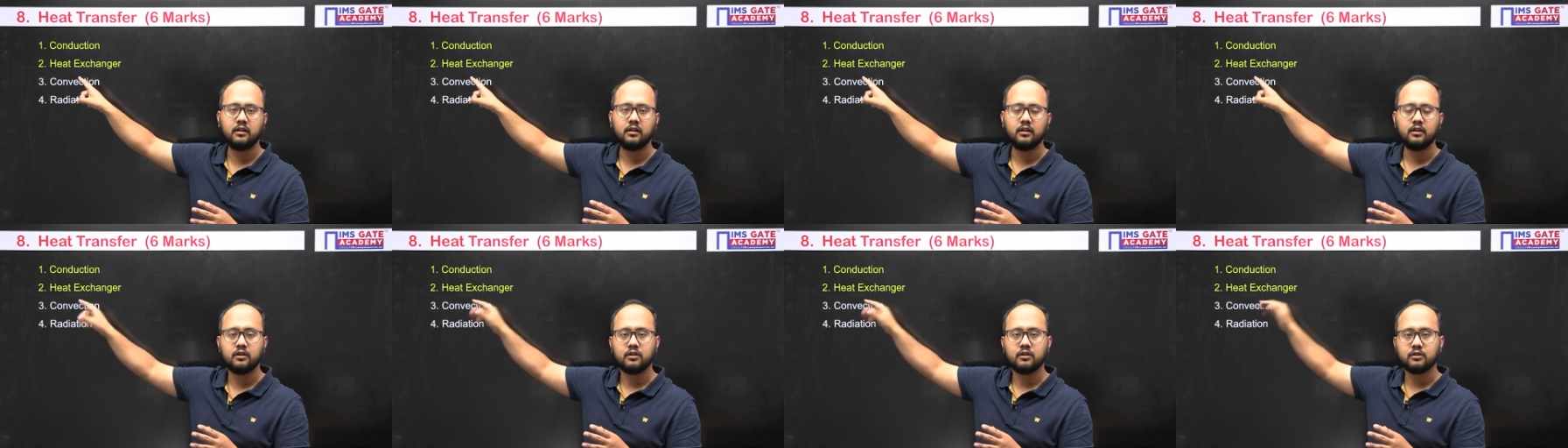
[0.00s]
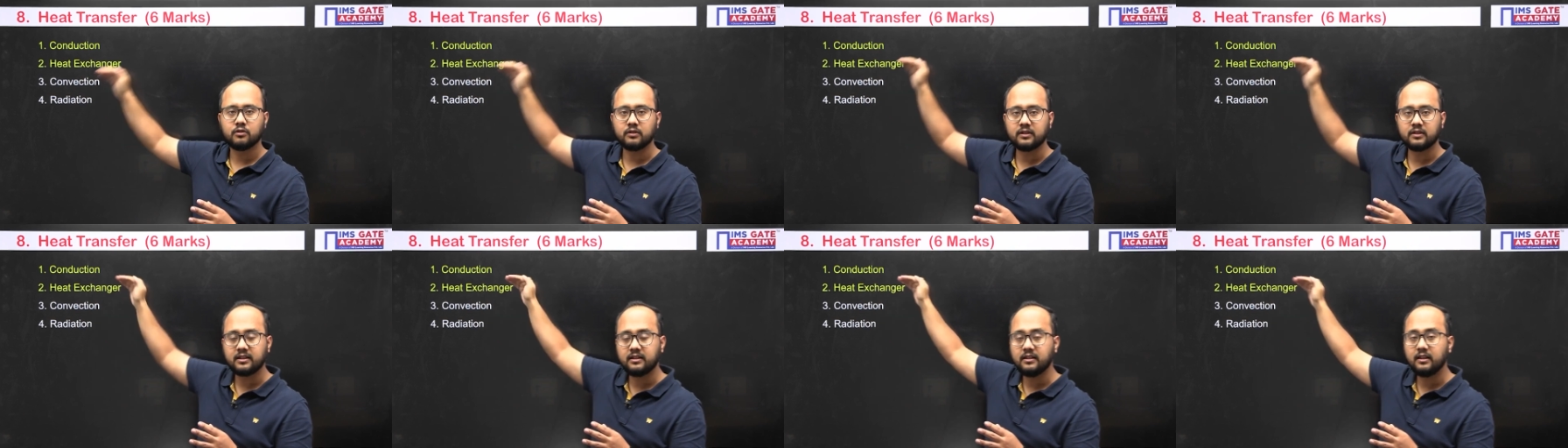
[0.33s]

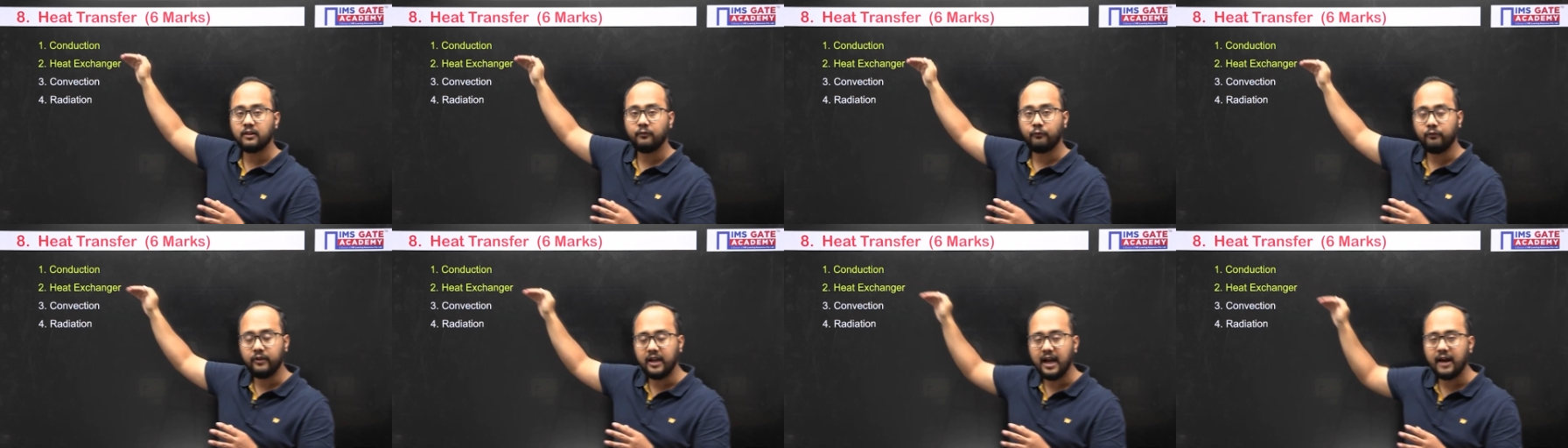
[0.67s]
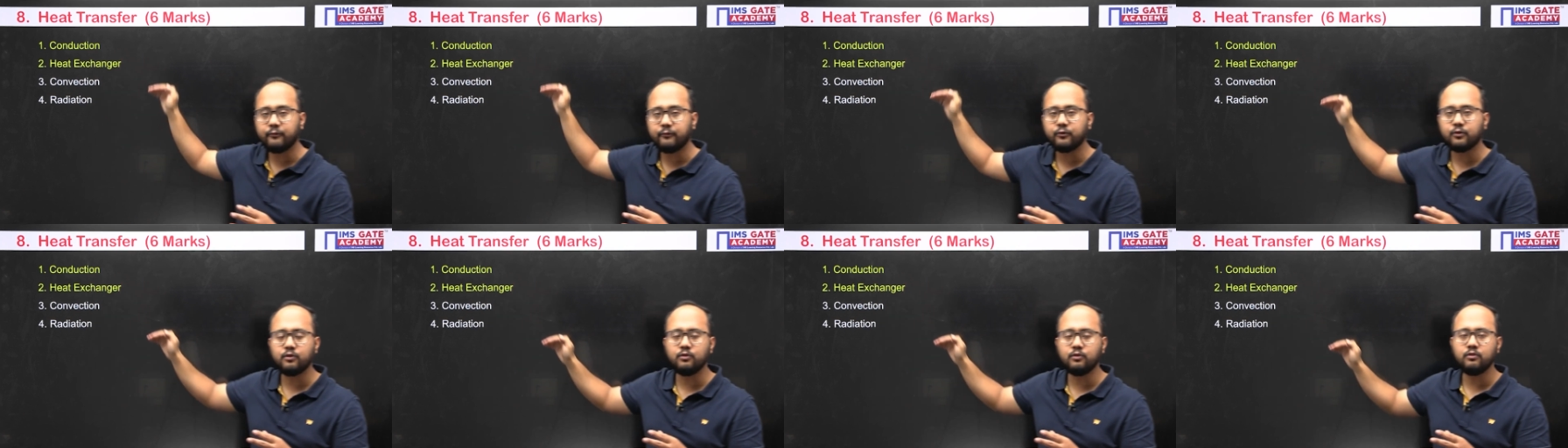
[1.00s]
So we
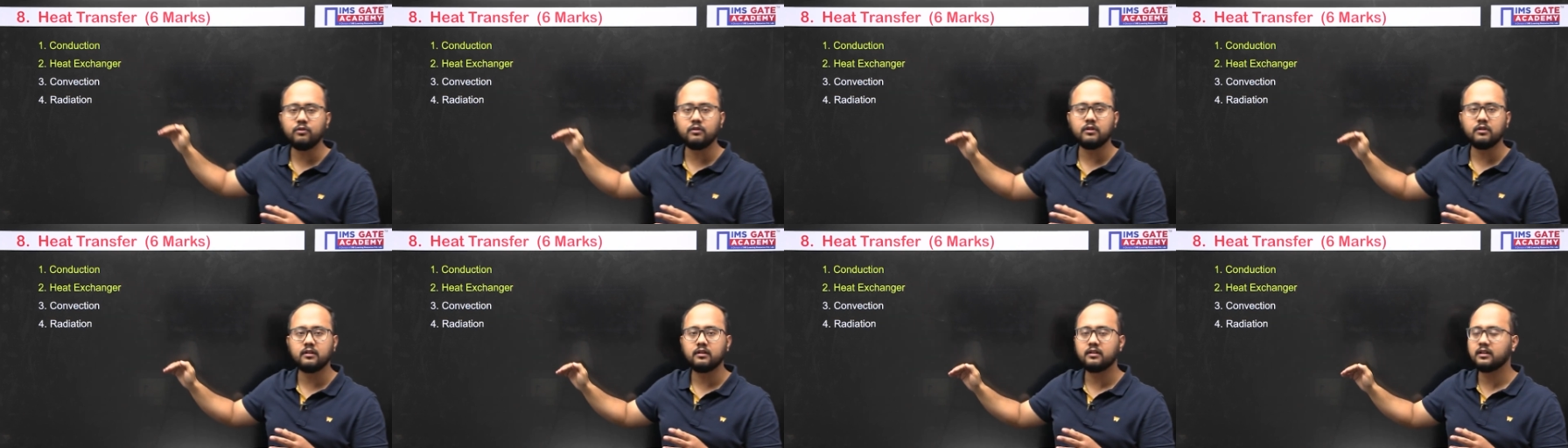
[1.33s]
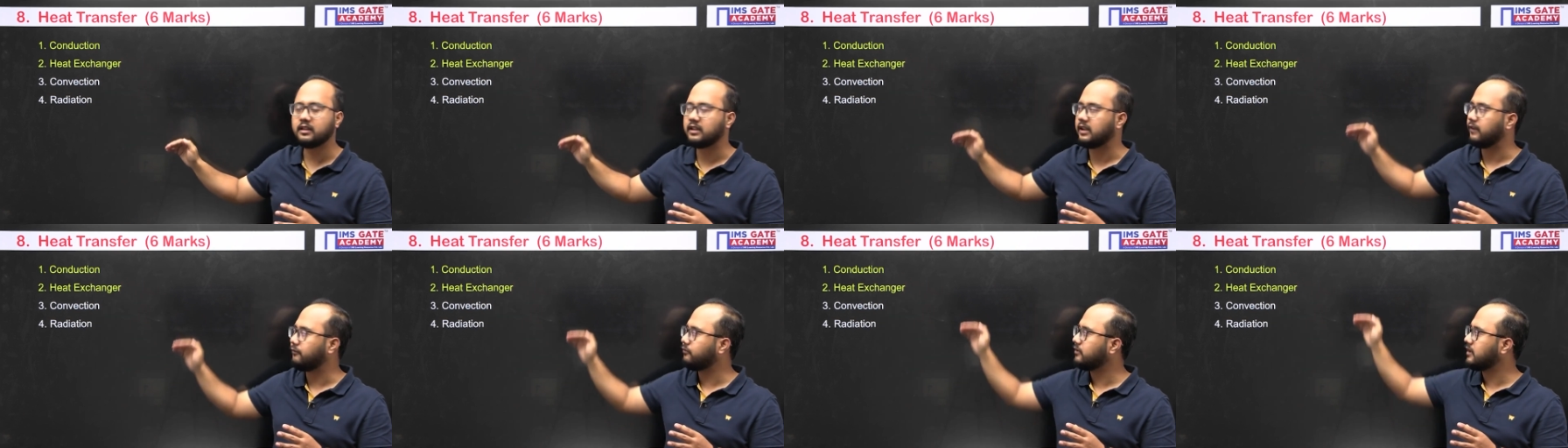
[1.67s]
have to
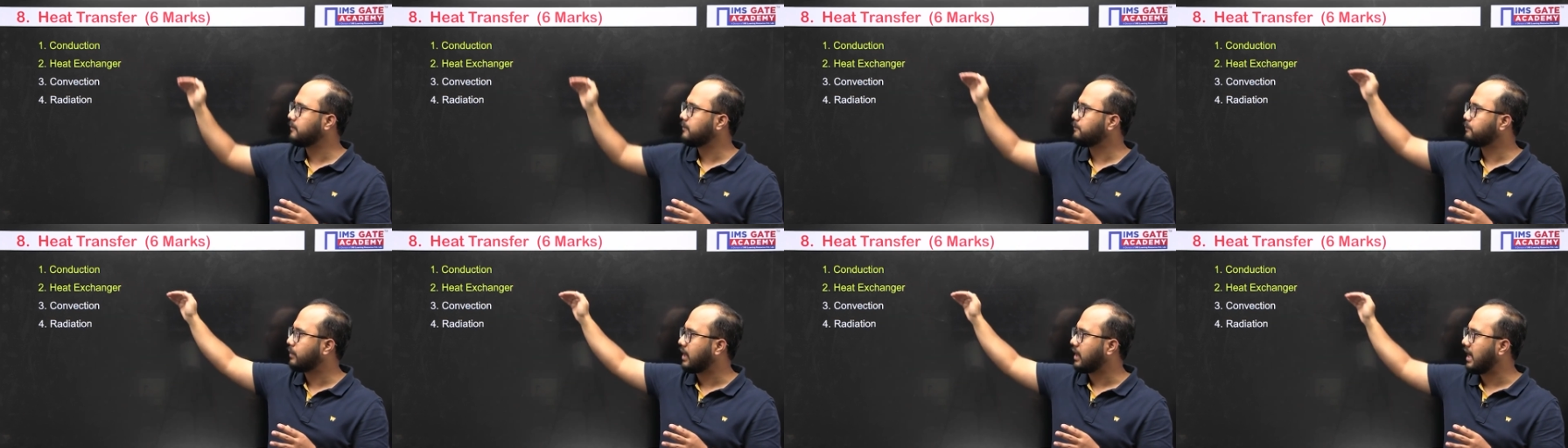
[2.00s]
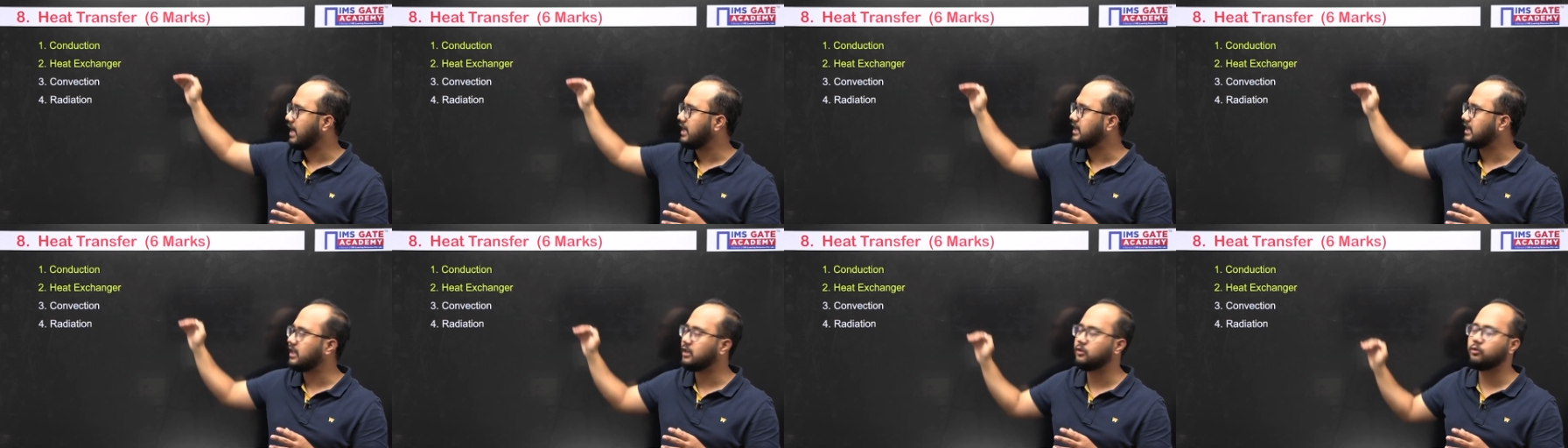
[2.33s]
give the
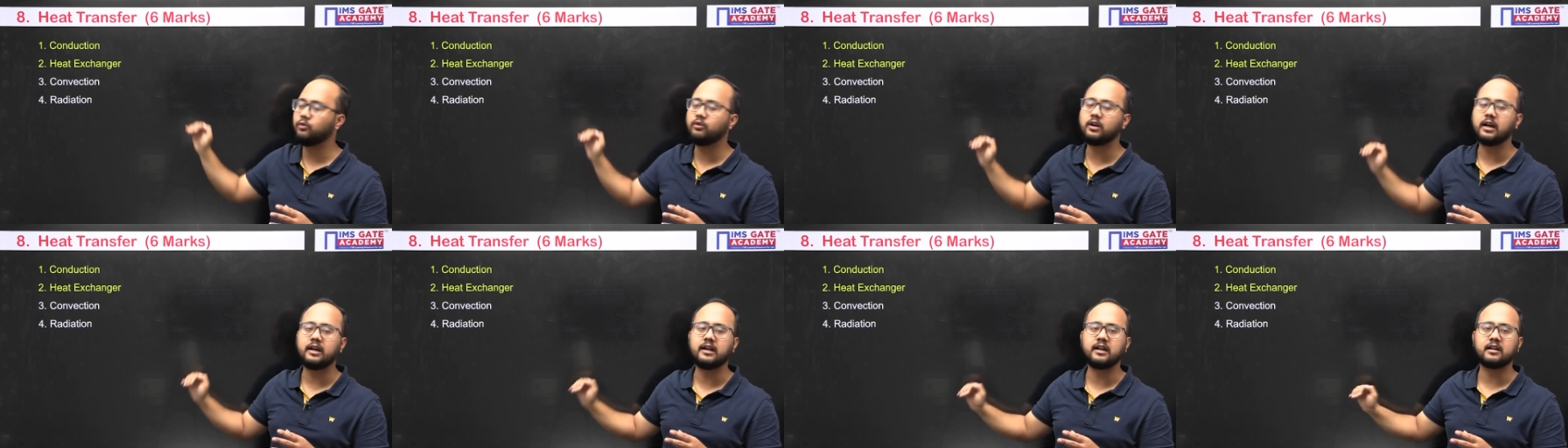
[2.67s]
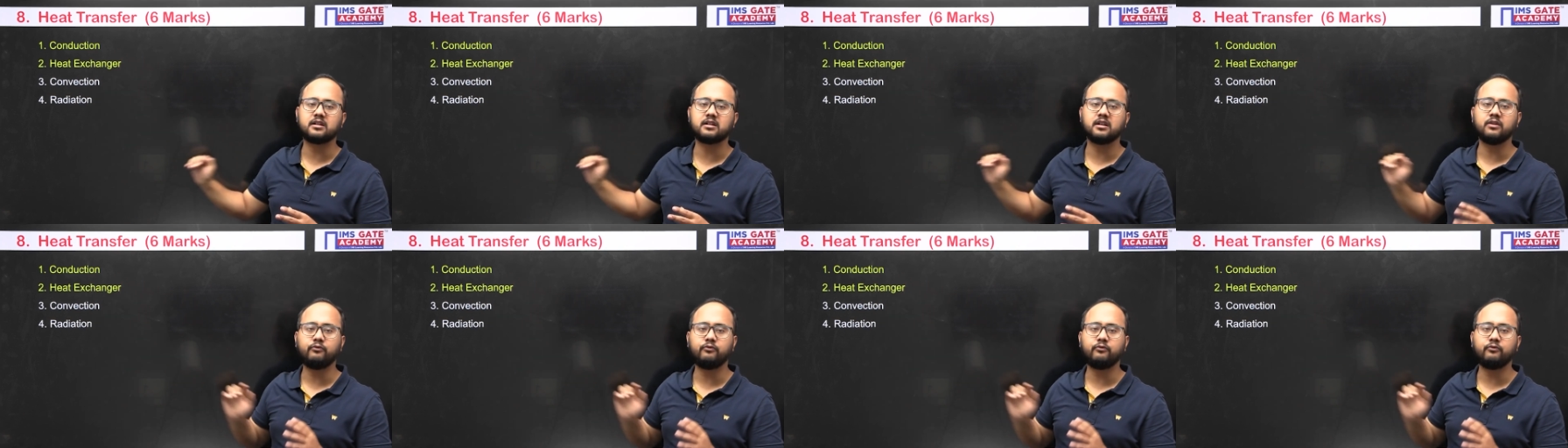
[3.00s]
priority to conduction